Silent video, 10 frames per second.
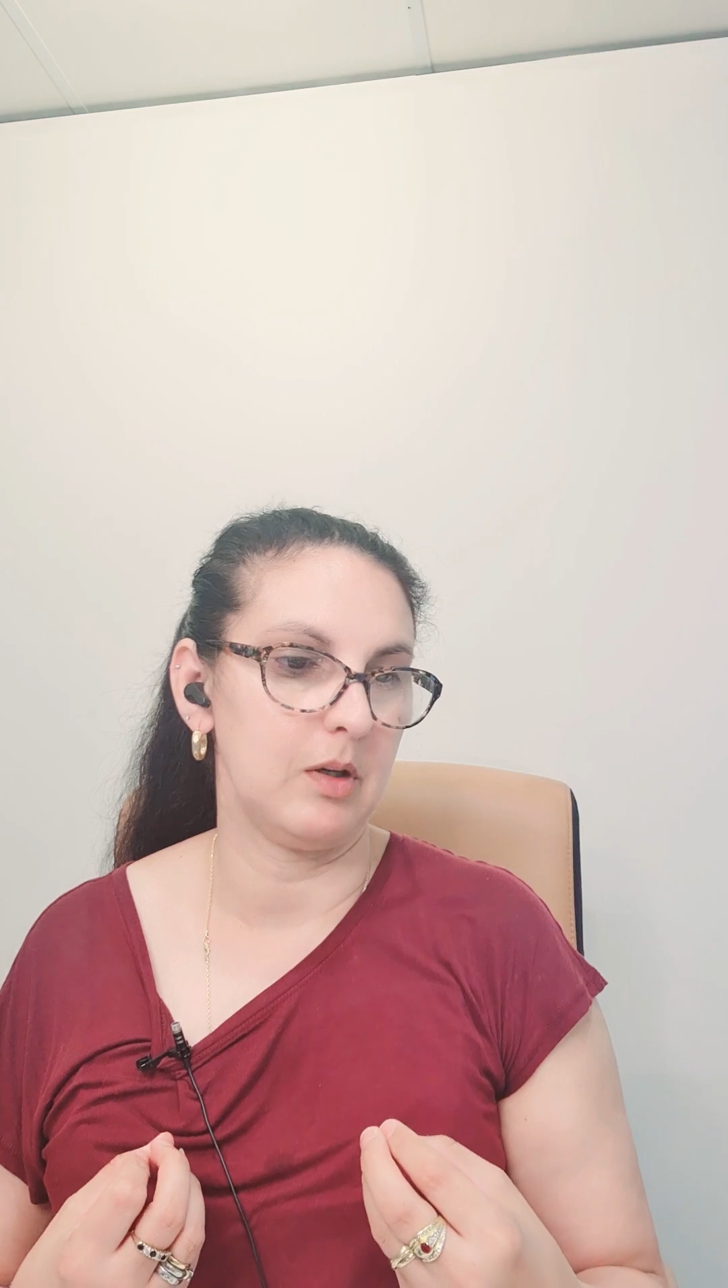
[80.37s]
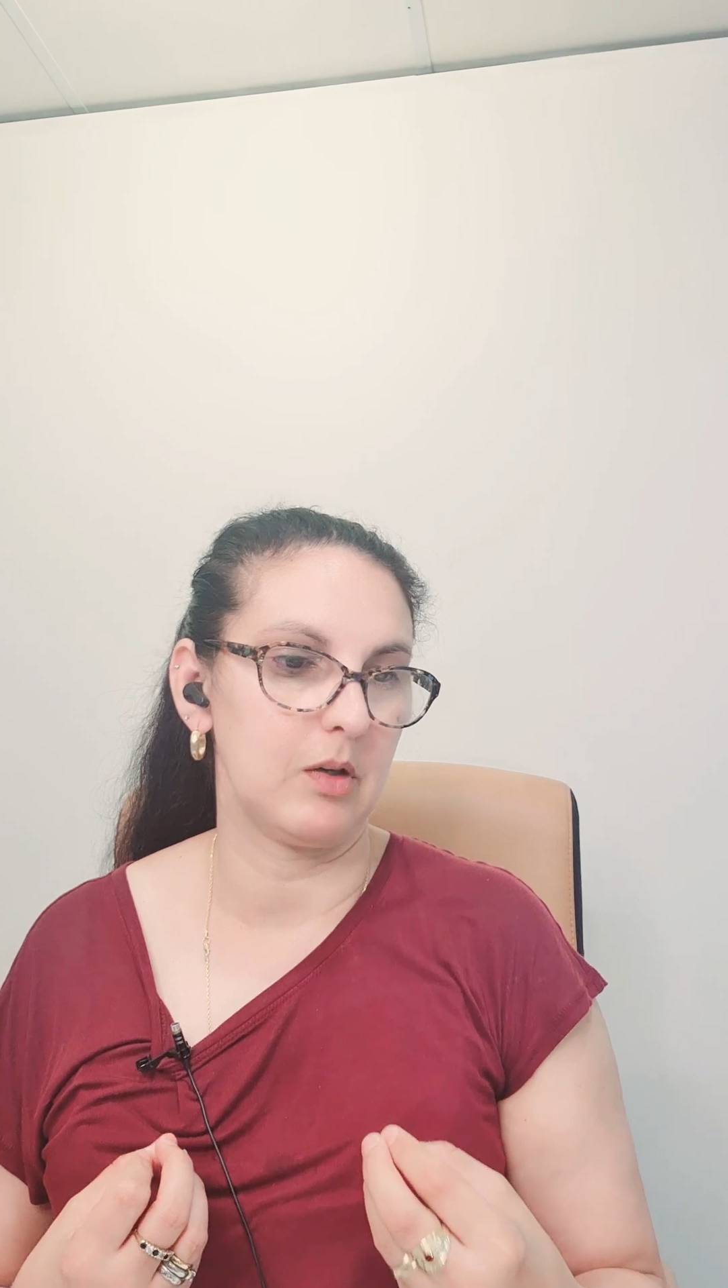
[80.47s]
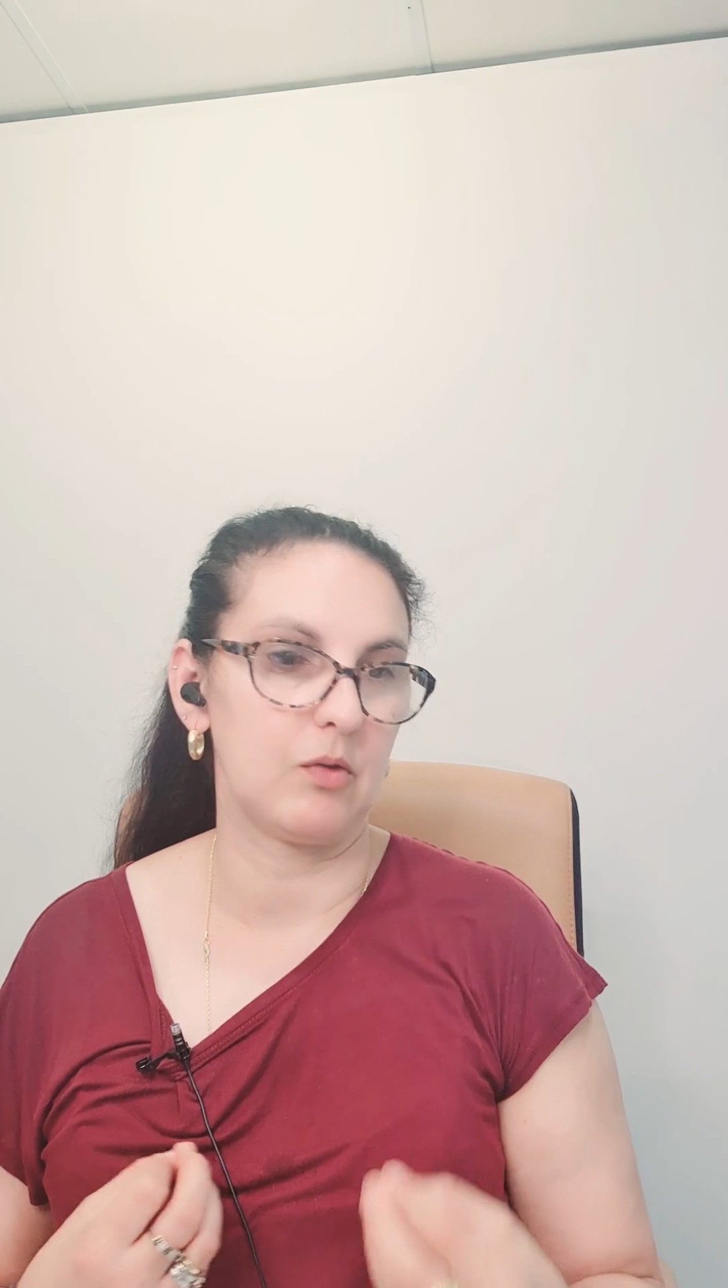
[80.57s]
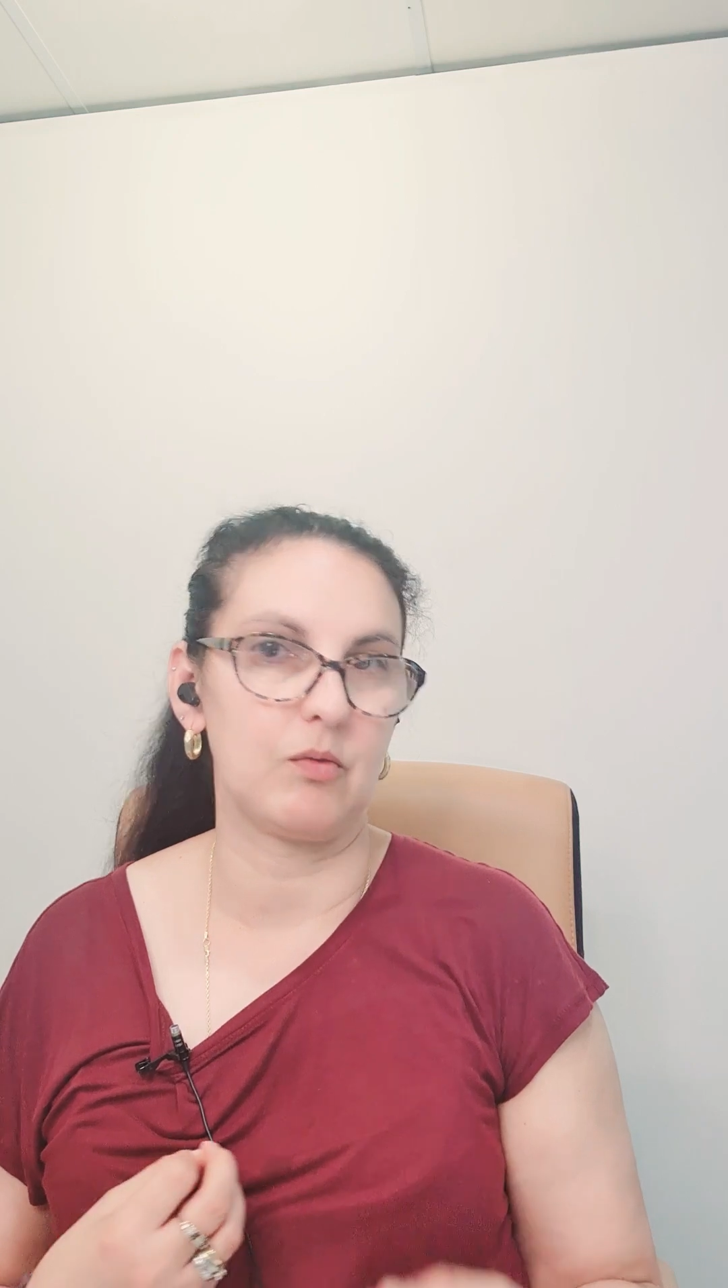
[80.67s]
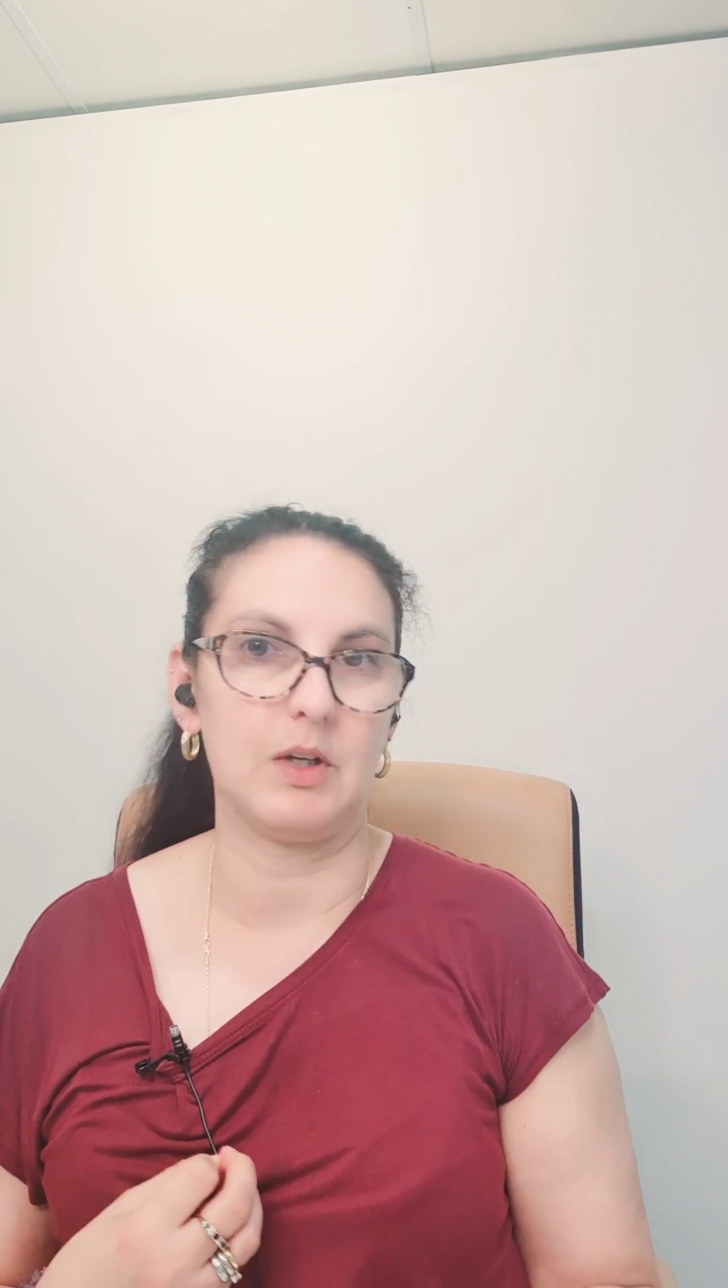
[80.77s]

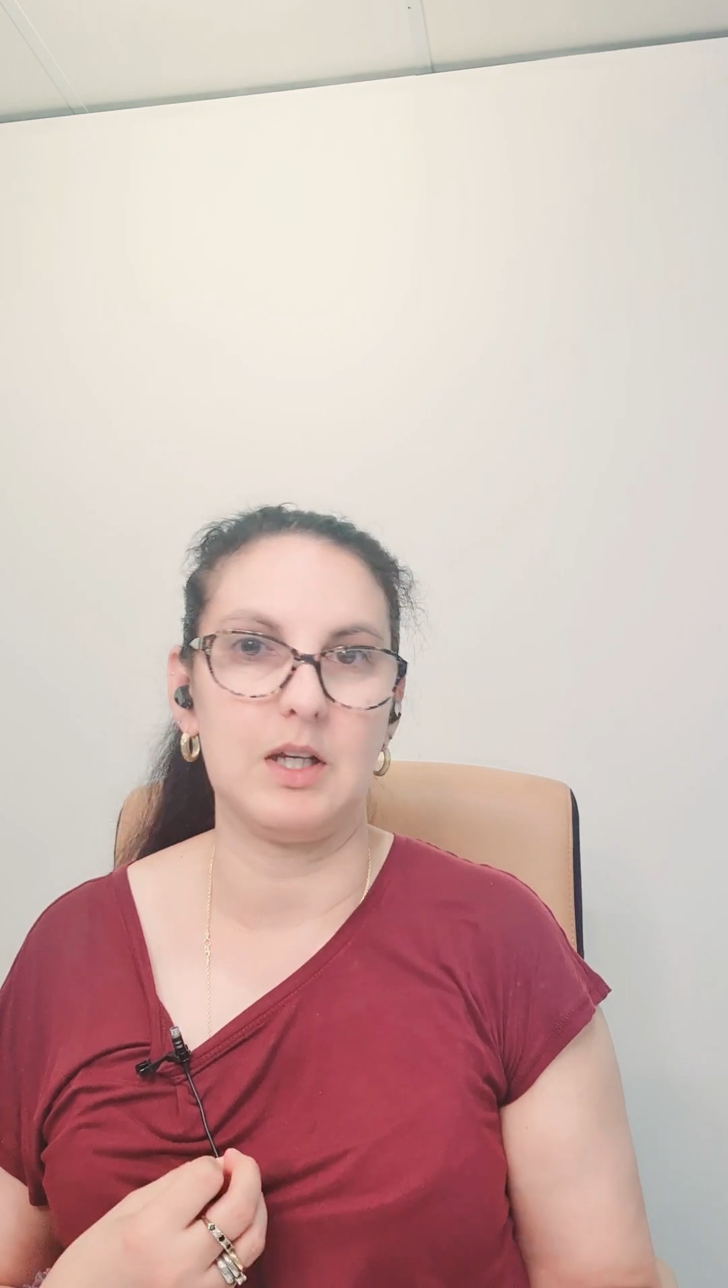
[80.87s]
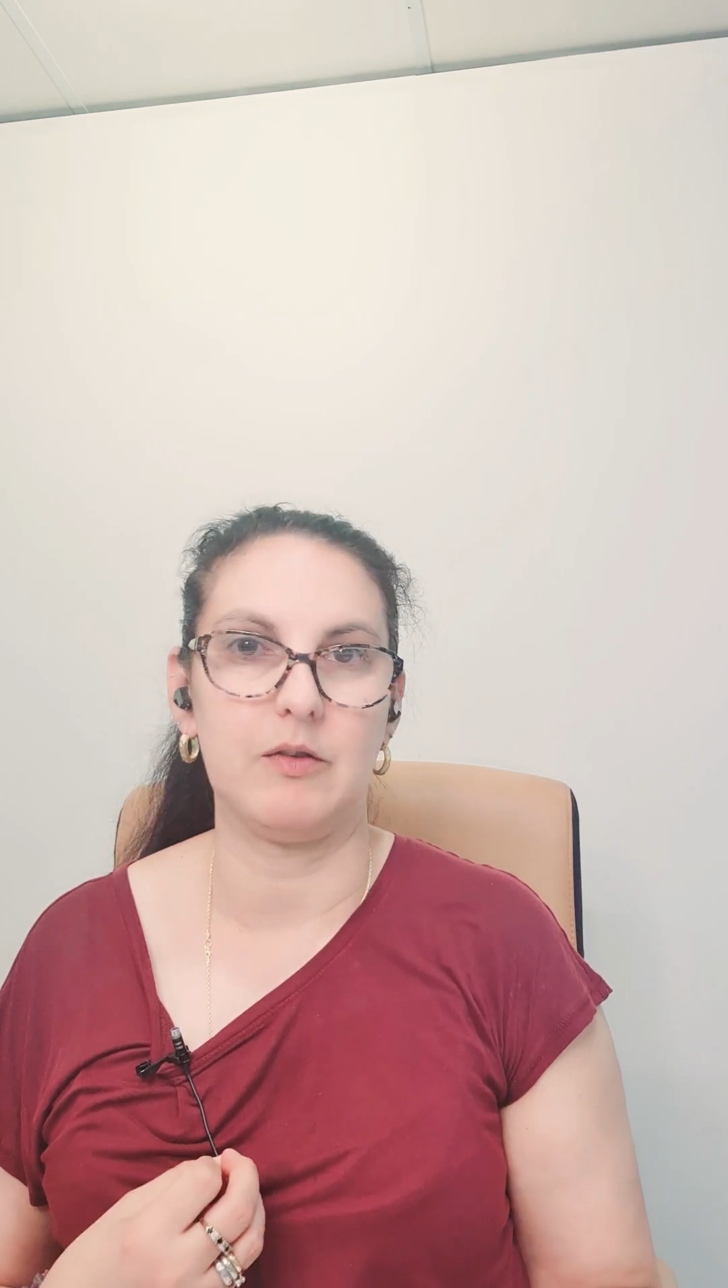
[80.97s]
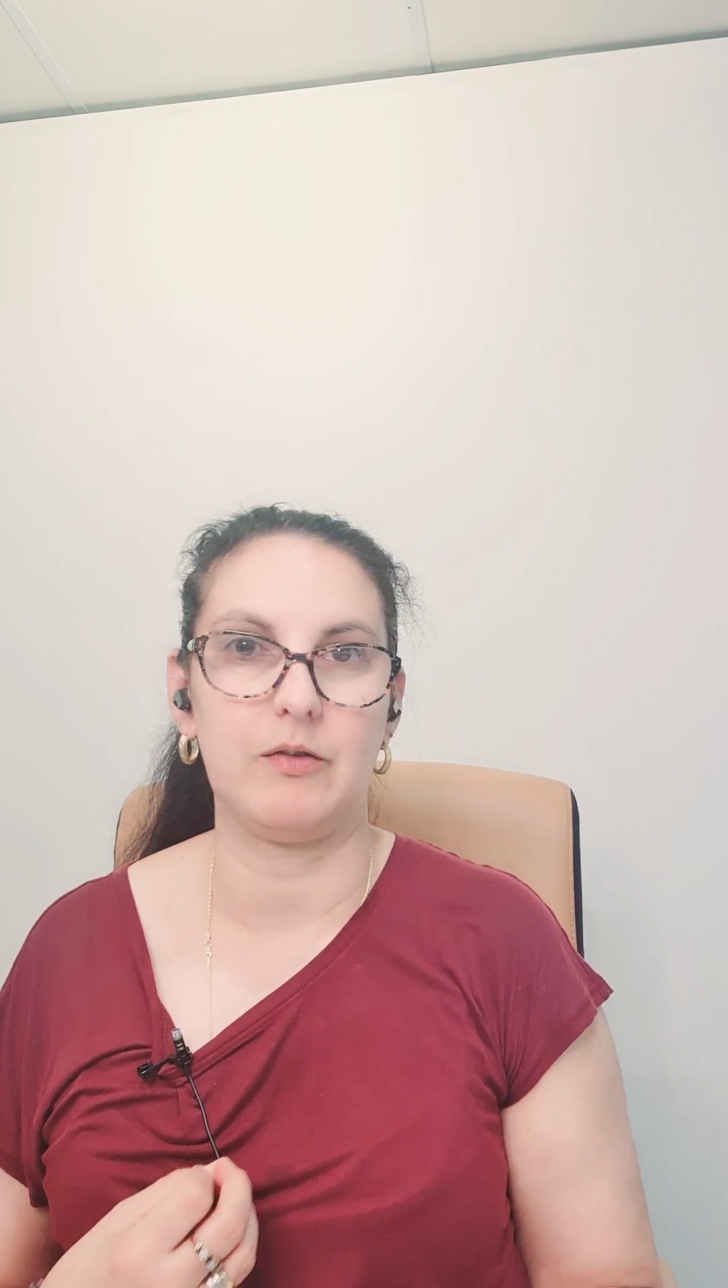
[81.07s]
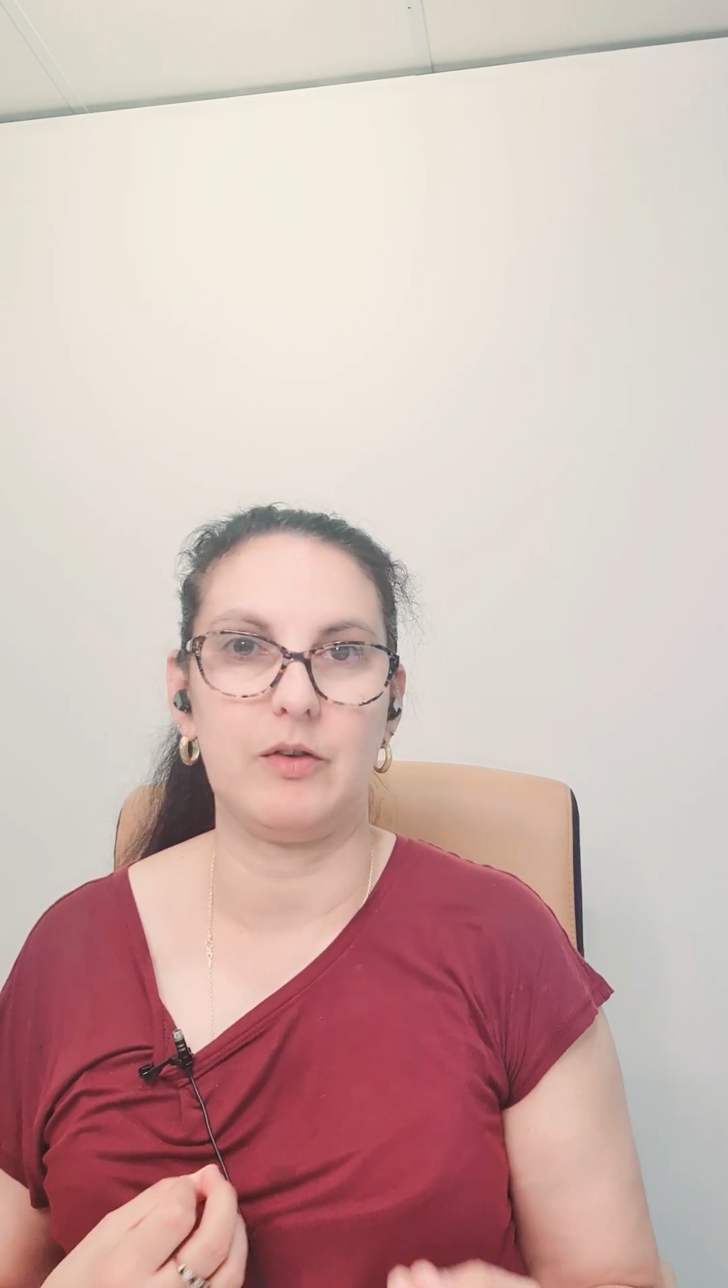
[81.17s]
grief,